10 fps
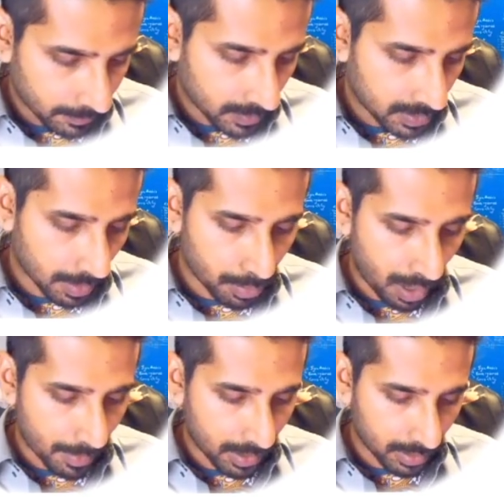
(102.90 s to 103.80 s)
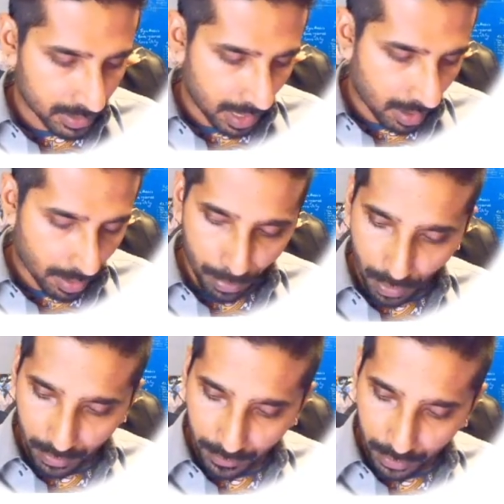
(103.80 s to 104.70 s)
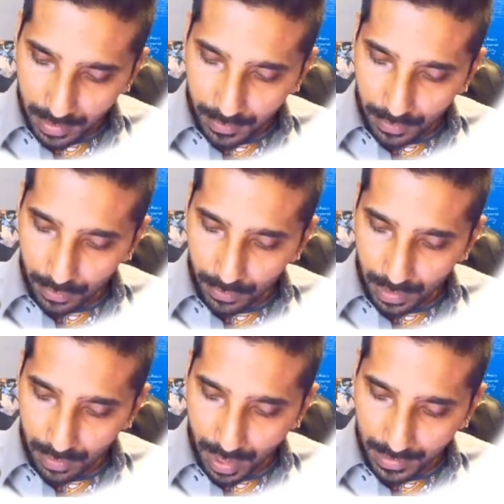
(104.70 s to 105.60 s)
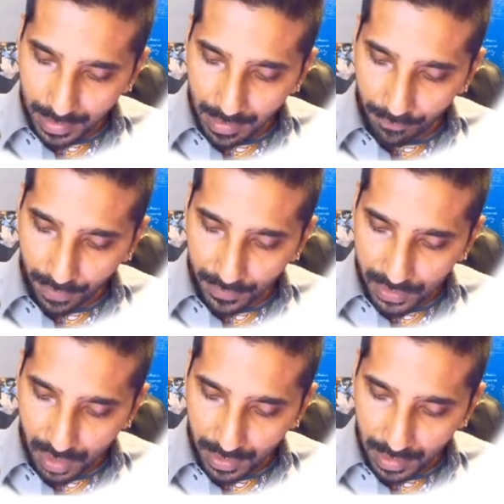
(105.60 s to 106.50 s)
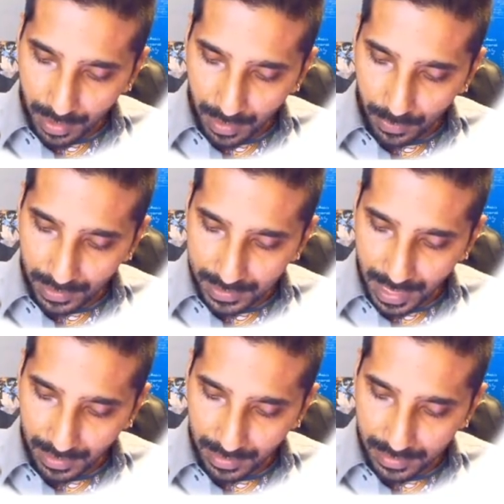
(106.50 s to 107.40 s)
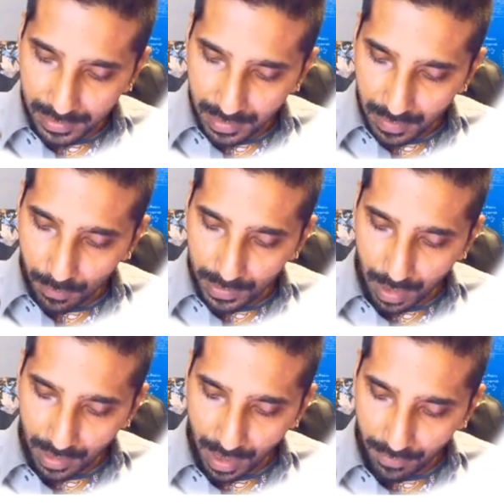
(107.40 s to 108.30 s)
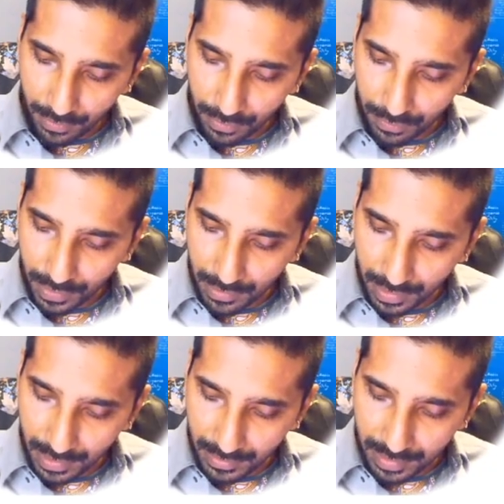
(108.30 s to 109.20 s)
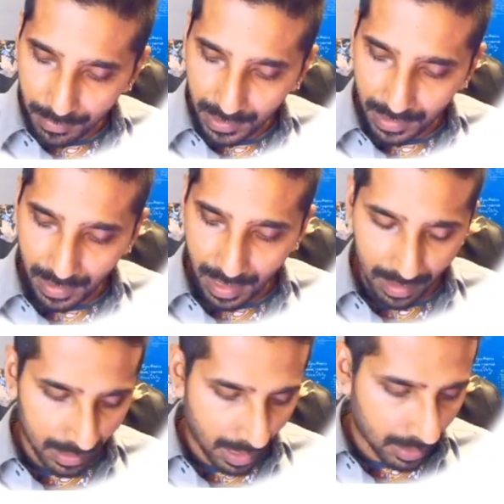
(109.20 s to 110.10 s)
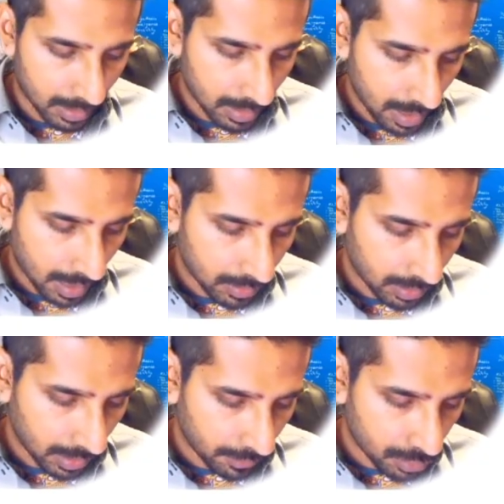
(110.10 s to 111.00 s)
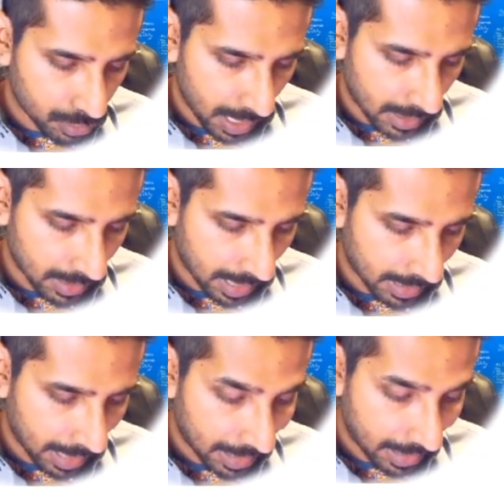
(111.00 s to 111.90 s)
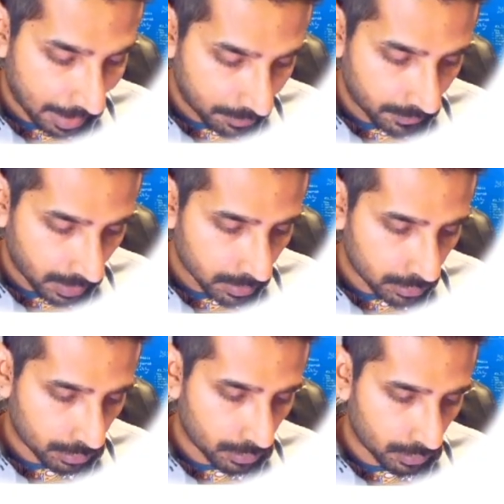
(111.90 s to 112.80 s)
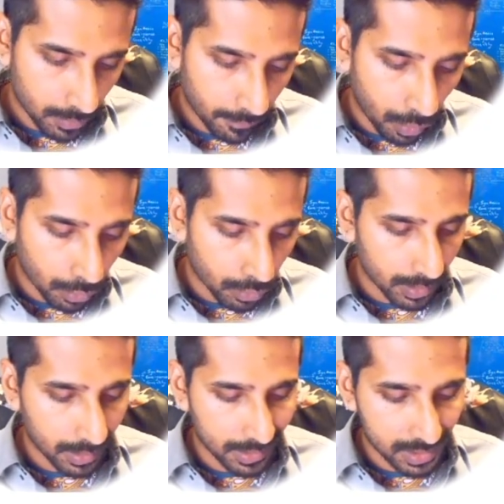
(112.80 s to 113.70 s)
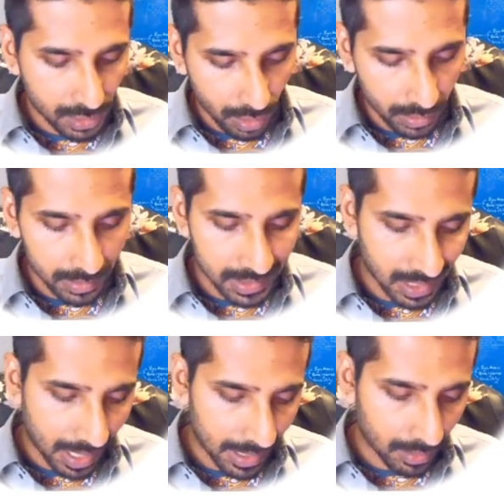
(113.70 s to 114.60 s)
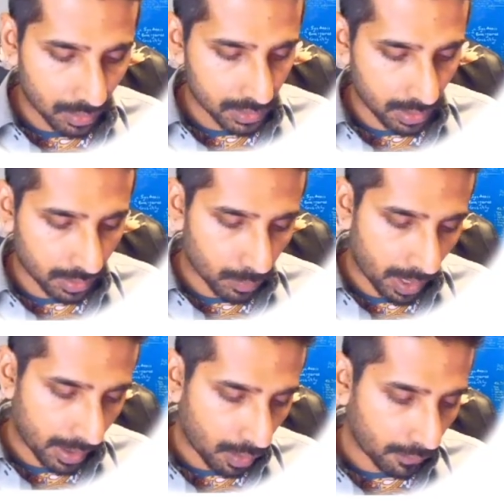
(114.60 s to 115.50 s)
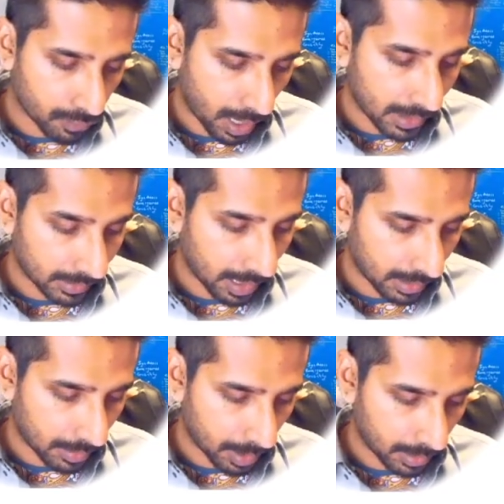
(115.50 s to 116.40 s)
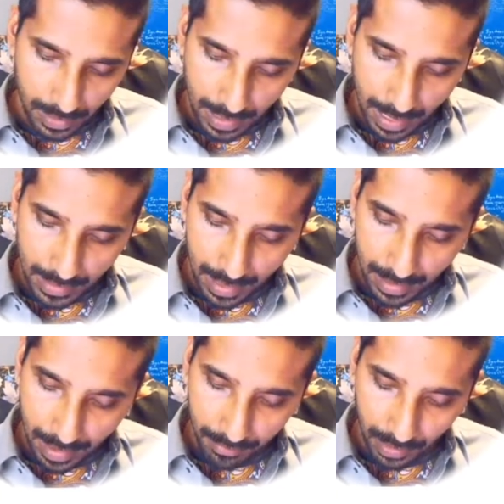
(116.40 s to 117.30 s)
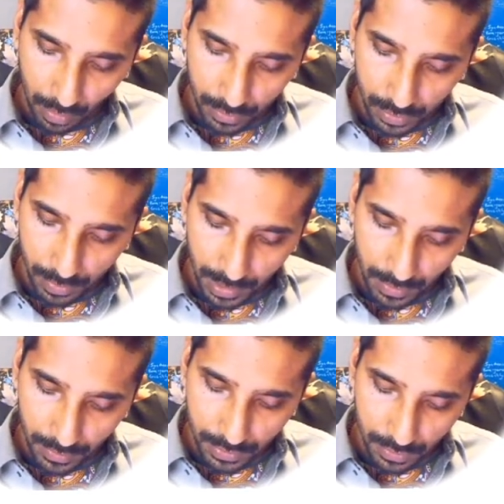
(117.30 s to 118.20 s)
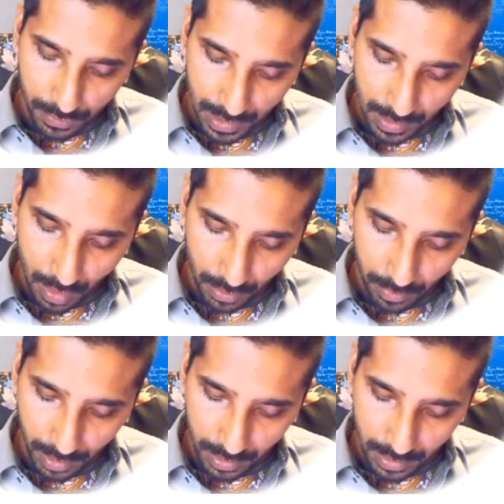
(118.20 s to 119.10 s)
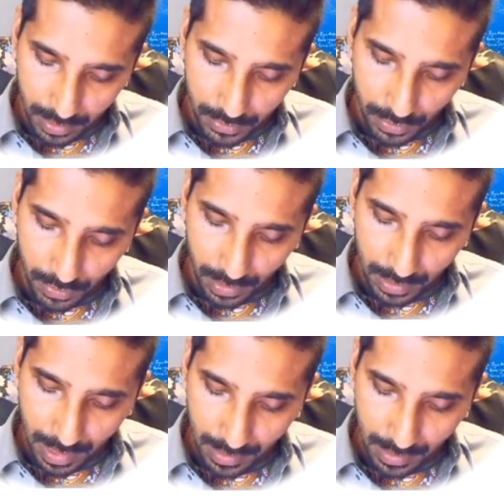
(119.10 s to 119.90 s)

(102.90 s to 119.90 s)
some parameters that are important, you can write a 5-star email within seconds without having to reread it something again and again. And you can even train an LLM to follow a certain style or certain way of writing that email. An LLM can also be used to read a document. So you can take a